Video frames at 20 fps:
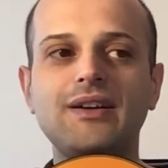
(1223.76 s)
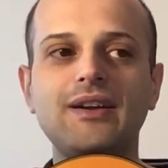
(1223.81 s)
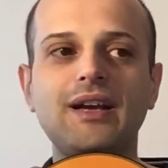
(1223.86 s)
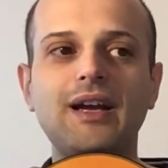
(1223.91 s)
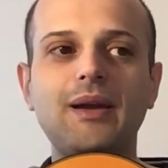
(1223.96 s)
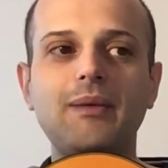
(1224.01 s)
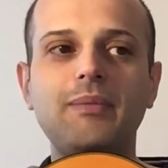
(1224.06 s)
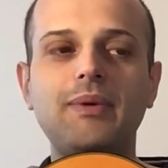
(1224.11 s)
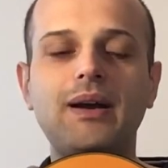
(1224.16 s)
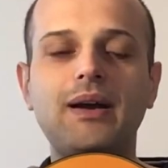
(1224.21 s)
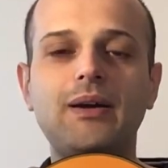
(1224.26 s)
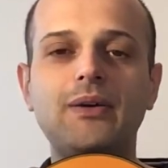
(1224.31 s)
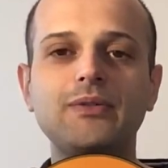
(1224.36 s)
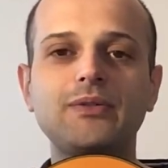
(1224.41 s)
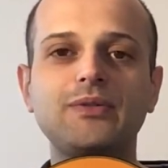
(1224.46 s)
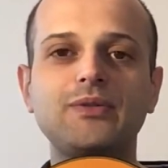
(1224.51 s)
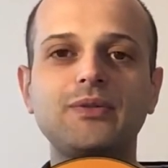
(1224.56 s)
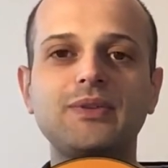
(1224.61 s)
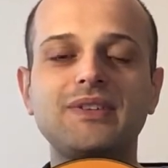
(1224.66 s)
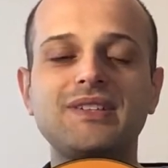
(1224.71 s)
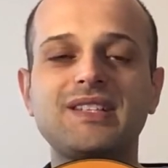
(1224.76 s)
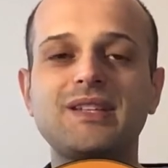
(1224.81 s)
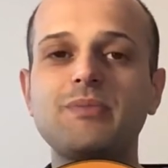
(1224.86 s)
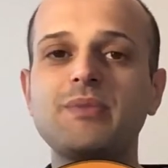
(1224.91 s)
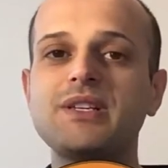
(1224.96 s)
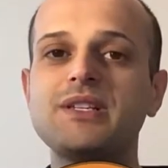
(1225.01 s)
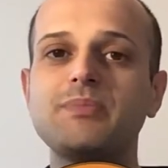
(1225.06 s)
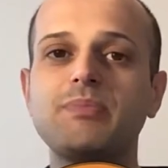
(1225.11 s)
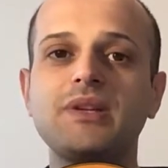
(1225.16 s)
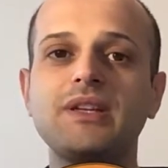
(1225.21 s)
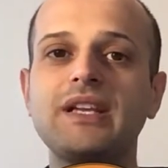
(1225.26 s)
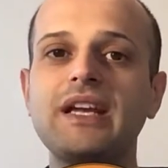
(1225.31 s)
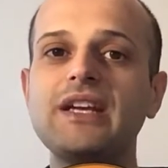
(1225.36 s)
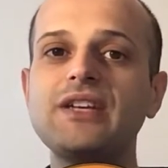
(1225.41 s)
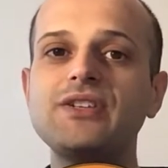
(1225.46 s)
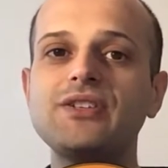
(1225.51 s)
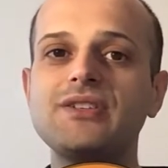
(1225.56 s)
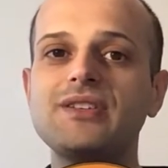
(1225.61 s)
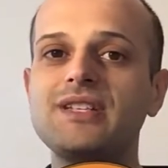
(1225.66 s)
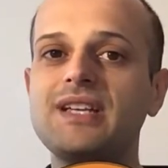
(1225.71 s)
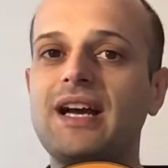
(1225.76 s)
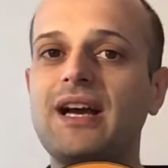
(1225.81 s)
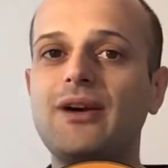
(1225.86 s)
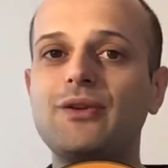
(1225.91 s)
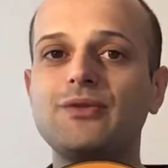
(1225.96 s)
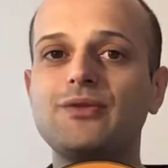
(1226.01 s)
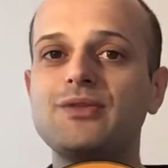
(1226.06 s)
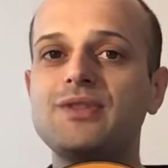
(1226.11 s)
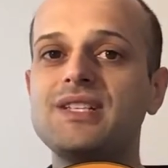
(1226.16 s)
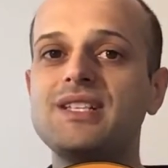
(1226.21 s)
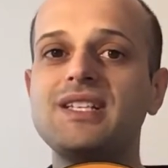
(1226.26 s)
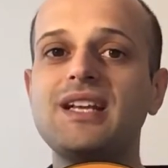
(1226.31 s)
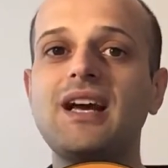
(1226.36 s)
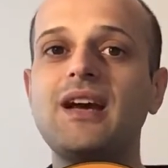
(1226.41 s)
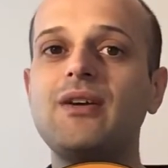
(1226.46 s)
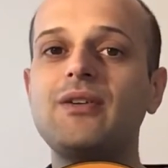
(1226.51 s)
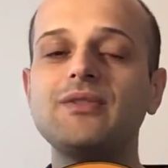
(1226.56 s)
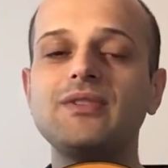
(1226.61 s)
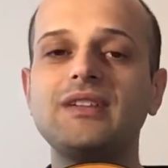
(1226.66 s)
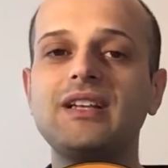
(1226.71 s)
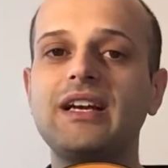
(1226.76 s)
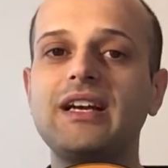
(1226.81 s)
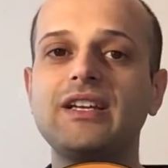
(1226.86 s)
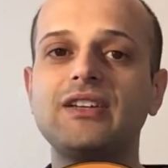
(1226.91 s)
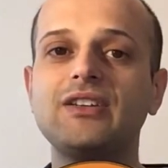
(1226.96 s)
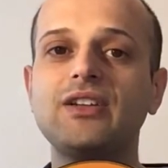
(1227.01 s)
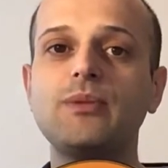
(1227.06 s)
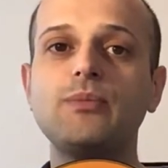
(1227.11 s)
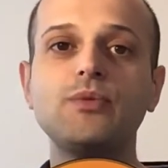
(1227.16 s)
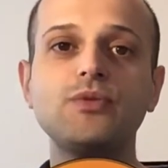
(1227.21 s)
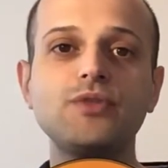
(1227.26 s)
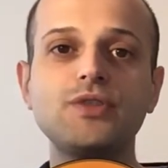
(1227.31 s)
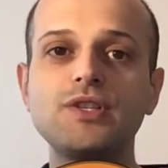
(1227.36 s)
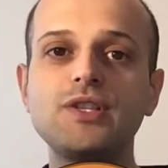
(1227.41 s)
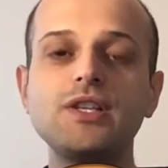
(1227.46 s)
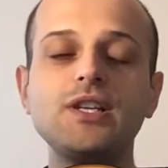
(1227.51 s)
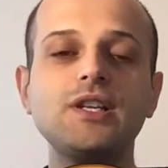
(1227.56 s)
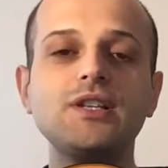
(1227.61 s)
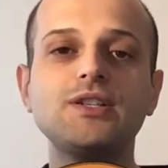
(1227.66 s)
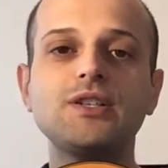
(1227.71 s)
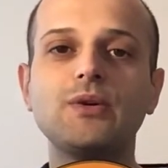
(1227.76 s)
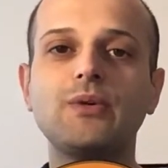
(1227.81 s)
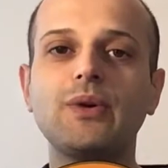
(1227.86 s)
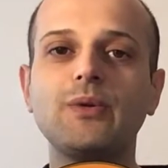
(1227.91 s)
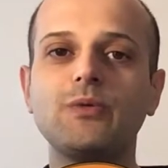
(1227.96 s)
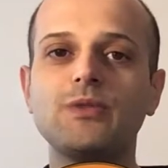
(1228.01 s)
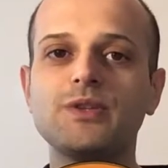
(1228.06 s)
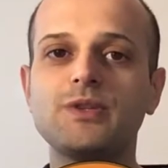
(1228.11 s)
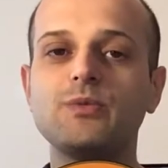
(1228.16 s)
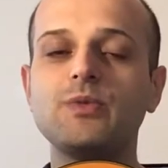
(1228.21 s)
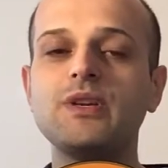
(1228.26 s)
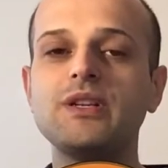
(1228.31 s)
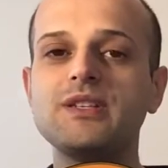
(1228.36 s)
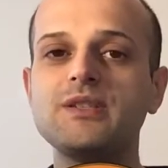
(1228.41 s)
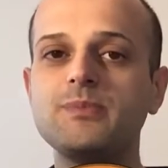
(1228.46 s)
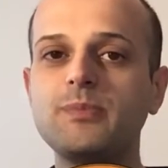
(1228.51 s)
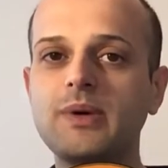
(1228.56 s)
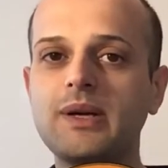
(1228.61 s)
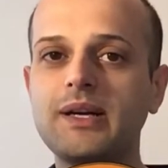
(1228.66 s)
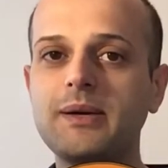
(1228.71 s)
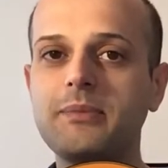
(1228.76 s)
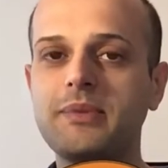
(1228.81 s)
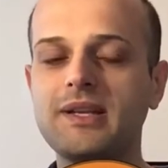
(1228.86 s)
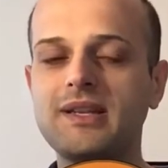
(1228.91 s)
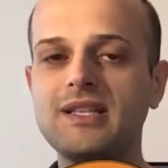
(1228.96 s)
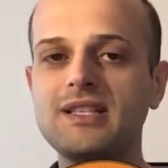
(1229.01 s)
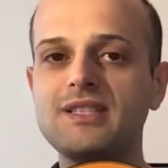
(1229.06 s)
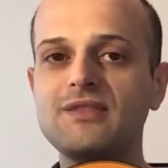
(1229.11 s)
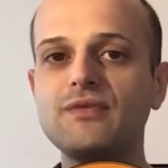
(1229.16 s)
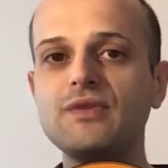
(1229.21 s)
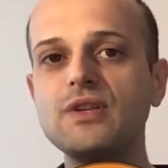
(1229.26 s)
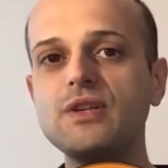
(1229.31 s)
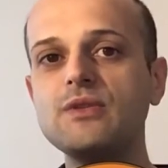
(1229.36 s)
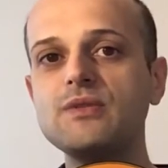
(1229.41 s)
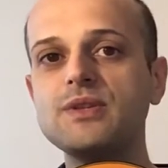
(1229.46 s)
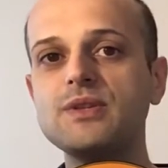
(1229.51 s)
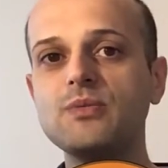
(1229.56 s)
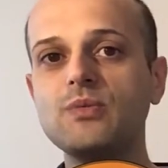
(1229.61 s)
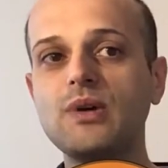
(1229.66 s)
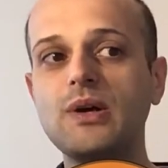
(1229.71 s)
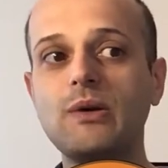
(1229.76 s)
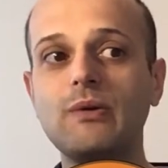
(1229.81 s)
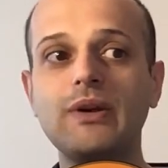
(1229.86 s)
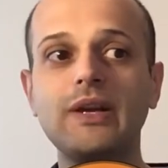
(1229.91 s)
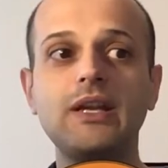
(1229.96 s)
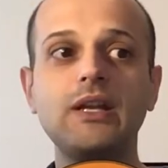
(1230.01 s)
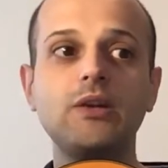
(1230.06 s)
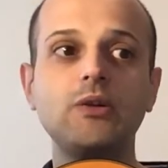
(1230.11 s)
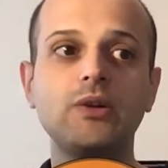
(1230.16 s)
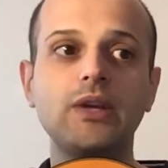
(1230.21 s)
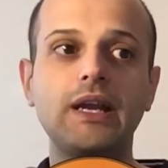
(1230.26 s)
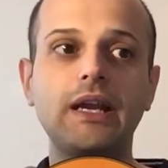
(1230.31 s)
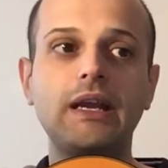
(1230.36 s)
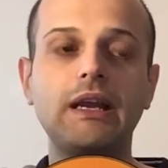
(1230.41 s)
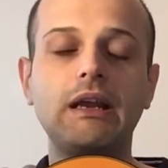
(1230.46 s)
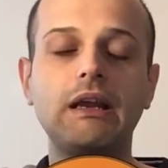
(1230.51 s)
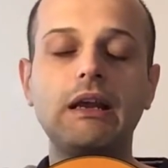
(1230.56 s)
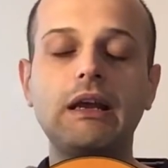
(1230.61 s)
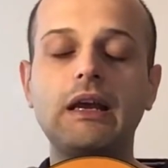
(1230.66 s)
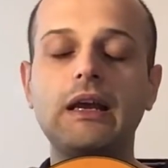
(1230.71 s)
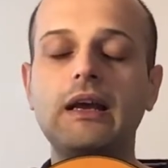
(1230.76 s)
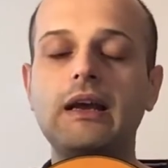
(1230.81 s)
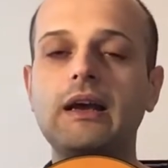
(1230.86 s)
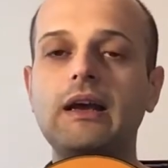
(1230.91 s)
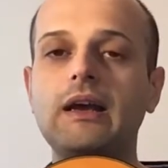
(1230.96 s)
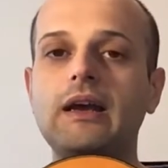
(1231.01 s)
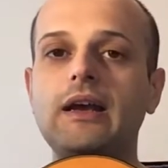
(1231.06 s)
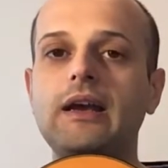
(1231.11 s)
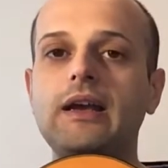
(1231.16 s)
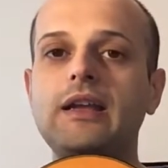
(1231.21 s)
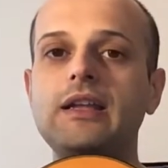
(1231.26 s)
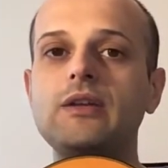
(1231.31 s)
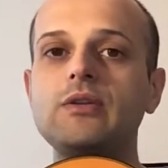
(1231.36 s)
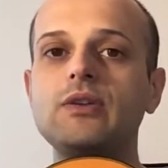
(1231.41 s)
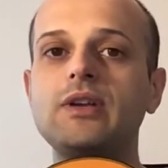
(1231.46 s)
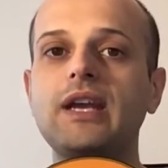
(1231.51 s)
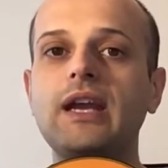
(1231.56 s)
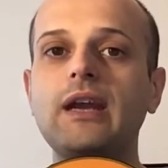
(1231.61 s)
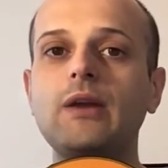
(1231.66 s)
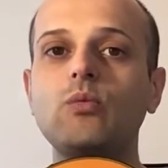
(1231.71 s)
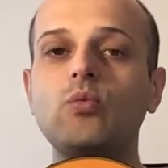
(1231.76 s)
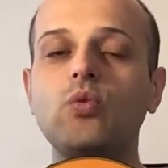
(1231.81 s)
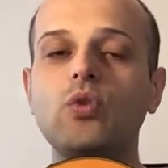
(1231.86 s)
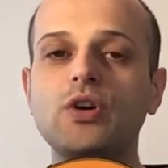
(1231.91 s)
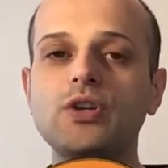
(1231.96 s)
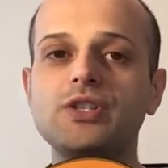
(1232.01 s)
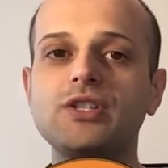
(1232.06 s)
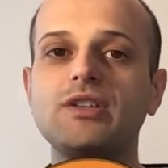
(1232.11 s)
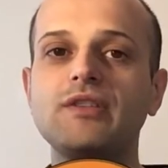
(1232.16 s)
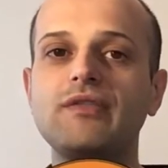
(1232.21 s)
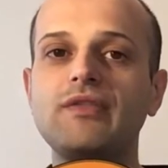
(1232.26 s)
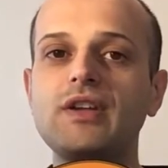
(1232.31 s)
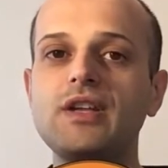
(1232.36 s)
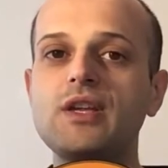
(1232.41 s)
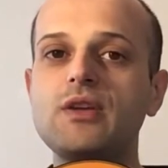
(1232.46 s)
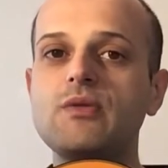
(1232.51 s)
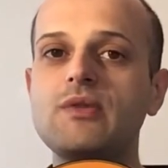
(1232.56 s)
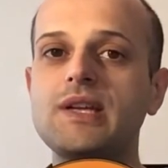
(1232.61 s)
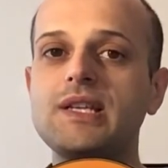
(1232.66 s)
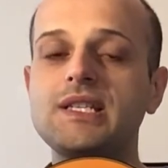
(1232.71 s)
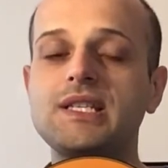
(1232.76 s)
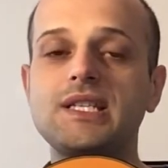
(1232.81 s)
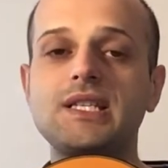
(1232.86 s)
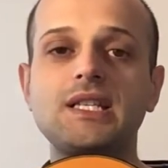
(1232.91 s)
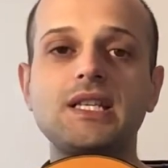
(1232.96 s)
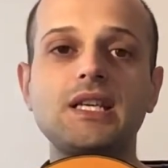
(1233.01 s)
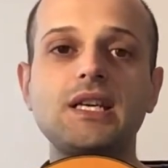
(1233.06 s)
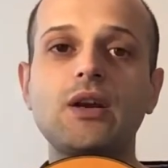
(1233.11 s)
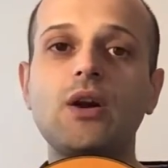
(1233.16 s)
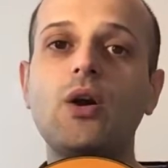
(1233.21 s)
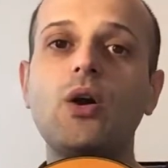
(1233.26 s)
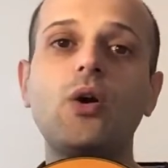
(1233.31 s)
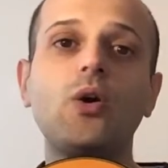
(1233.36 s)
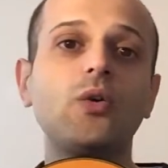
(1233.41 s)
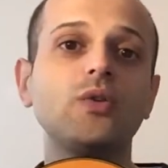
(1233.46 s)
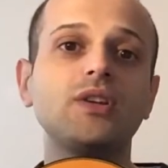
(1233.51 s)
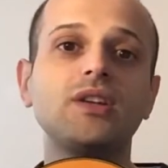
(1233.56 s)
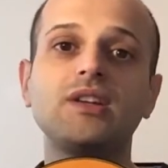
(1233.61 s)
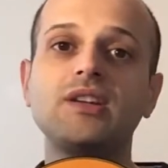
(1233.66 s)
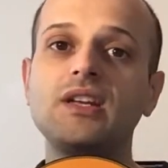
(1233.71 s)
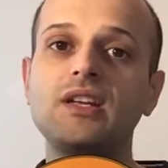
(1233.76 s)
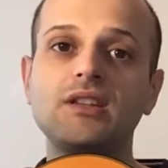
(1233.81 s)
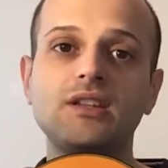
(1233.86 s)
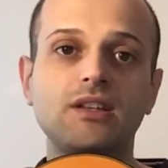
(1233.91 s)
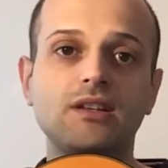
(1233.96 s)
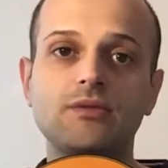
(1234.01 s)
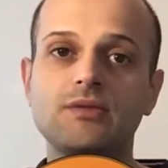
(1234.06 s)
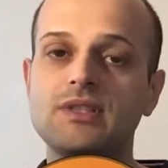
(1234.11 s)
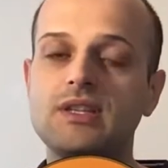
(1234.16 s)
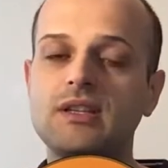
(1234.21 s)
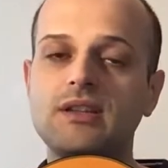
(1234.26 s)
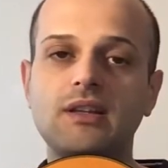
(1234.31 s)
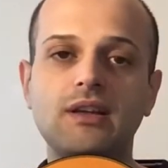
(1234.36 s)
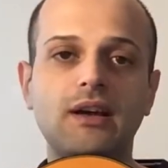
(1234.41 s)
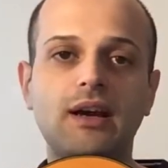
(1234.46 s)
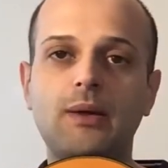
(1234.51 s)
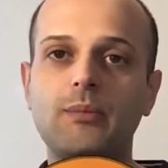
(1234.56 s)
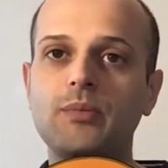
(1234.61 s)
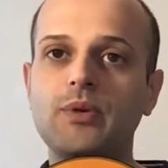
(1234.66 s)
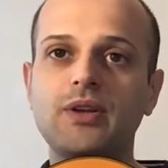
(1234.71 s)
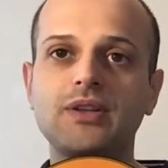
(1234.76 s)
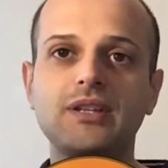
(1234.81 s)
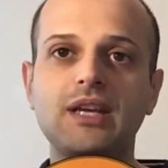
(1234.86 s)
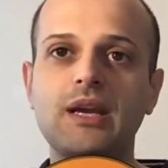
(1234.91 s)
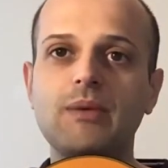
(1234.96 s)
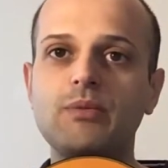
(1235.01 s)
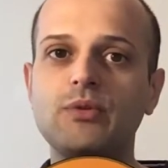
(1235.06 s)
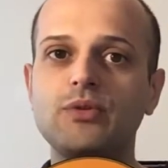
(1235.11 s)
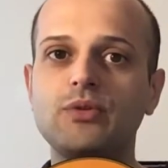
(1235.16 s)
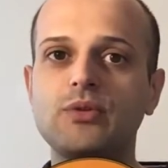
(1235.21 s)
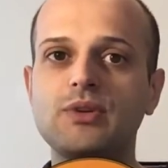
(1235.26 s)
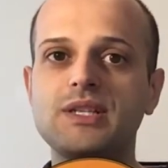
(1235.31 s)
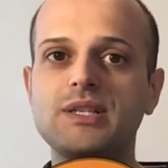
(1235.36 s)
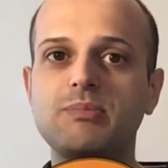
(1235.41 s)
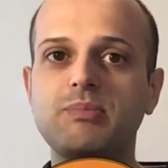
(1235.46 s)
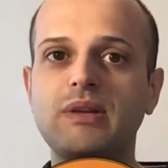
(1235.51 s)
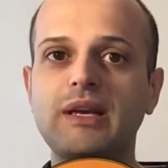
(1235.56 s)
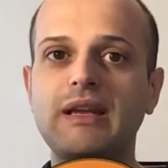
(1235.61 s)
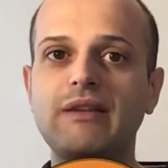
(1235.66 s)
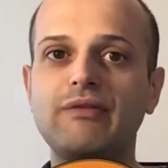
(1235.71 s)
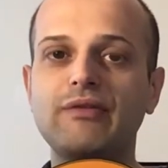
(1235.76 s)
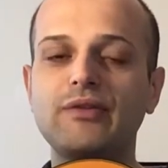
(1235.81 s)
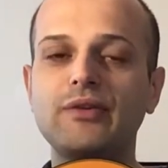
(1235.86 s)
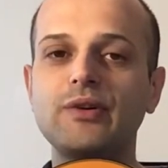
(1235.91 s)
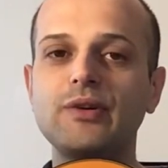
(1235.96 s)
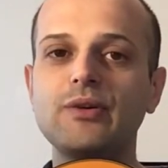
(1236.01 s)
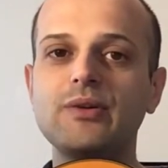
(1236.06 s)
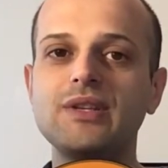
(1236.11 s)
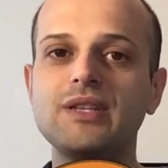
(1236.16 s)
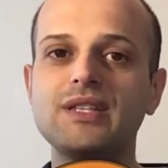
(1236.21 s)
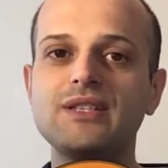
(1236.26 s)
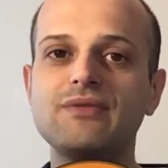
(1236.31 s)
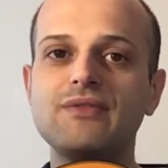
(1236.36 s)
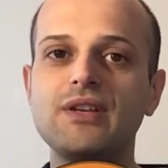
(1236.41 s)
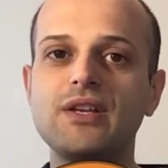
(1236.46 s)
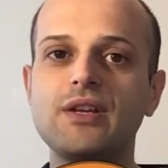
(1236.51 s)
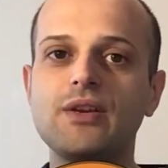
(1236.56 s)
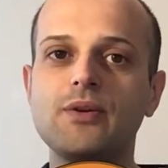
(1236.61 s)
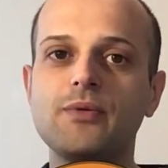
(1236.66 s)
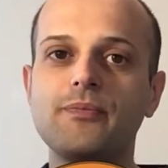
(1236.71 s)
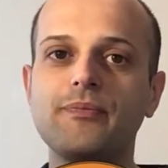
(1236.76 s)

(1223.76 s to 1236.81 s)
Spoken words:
about some explanations how to sound like Debussy, so I was really inspired by this video as well, and you can watch the video and see all the details that I'm not able to explain for you in this video.